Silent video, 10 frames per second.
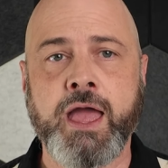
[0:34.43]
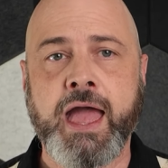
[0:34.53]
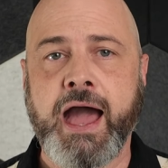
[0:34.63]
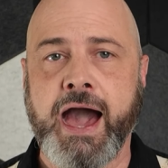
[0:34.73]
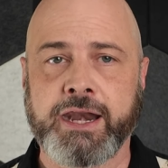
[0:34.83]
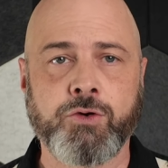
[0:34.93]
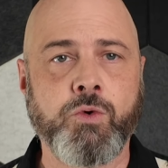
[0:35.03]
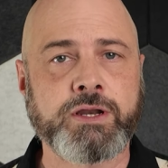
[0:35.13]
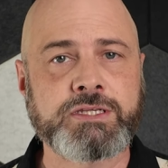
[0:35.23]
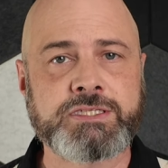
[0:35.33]
I don't
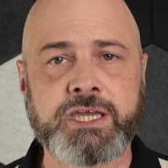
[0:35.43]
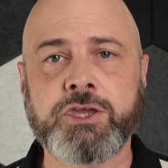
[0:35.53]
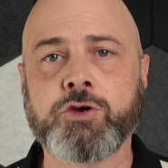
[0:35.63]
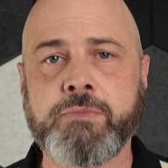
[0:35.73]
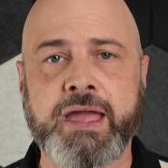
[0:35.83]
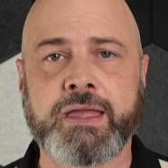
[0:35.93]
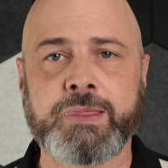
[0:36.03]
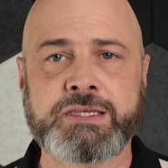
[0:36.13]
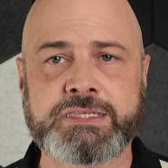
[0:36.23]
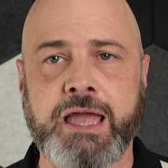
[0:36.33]
want to see you making
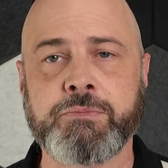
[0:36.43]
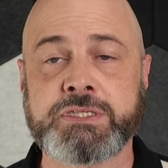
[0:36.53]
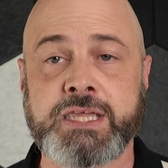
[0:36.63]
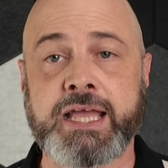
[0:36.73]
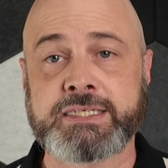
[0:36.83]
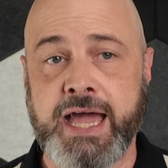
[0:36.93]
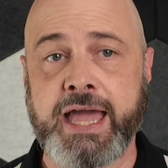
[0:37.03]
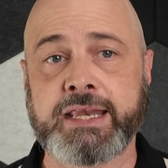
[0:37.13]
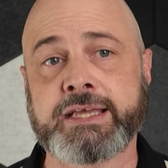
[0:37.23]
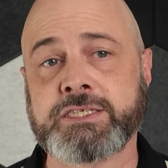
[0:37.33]
the same mistakes I
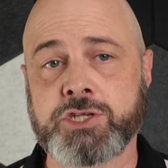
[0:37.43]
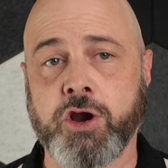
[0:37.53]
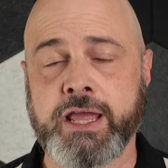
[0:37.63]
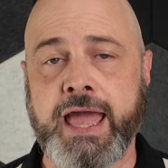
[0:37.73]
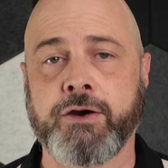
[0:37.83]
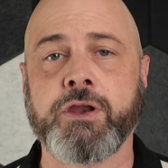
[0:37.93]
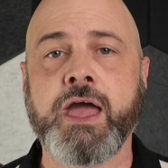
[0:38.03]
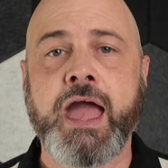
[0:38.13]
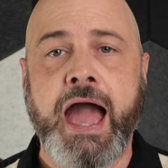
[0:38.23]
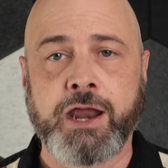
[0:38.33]
did starting out.
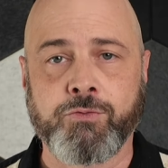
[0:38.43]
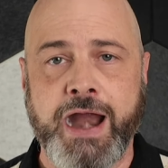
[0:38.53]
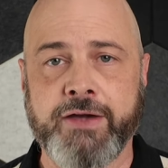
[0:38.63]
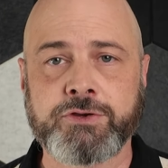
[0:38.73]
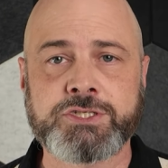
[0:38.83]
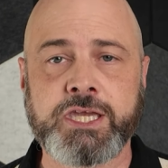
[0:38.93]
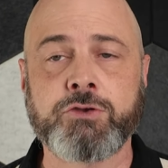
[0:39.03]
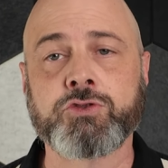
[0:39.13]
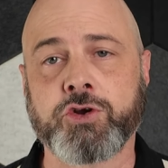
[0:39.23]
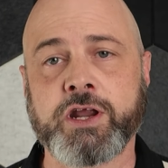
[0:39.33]
I'd rather see you
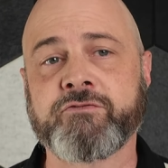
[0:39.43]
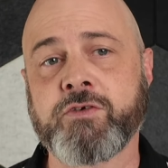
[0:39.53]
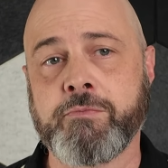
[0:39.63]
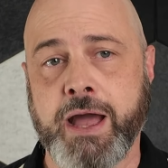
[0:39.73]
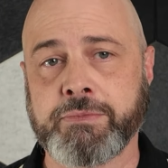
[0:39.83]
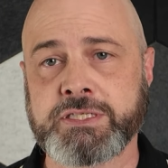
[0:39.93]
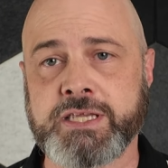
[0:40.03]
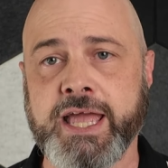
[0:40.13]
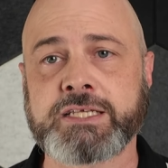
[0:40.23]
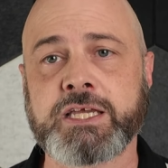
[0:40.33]
learning from my
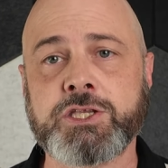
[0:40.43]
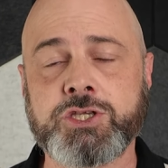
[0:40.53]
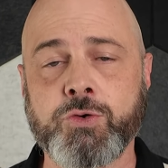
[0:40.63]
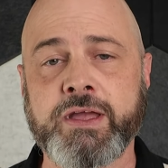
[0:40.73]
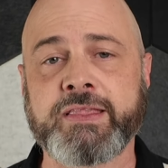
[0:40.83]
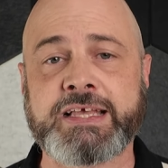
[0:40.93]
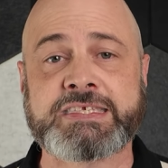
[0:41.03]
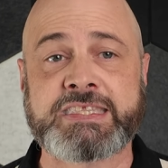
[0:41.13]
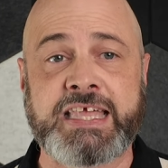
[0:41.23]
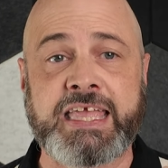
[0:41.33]
mistakes and doing this
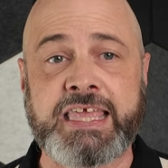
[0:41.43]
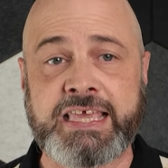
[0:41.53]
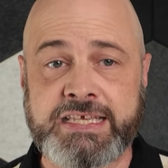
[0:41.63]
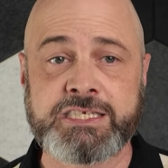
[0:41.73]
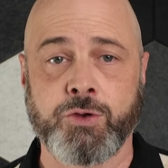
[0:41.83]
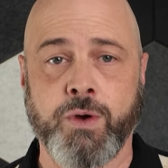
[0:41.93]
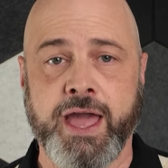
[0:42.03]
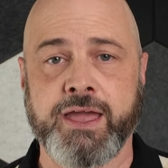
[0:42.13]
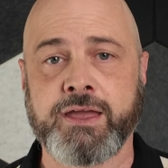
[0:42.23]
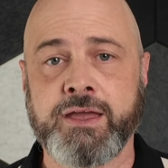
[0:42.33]
the easy
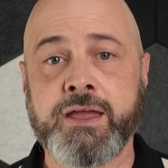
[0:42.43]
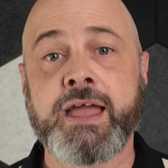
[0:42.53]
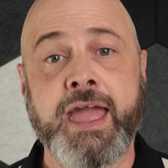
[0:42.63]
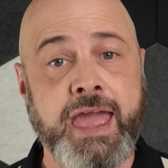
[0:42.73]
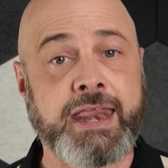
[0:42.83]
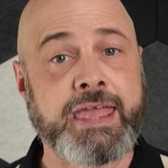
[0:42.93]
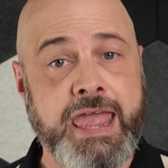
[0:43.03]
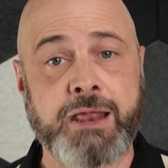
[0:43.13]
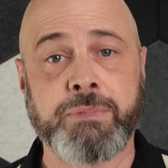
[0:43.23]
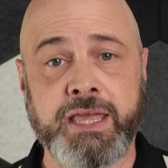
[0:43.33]
way. And it
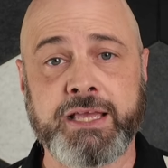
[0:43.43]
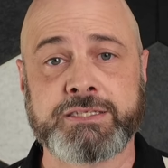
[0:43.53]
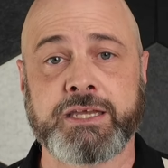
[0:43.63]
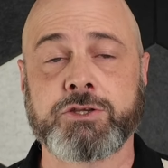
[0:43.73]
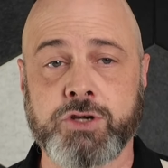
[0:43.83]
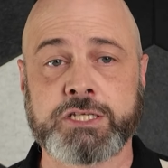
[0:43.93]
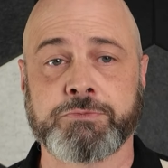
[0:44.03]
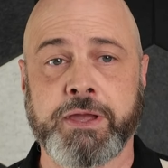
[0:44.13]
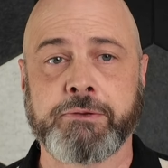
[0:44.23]
can be easy, trust me.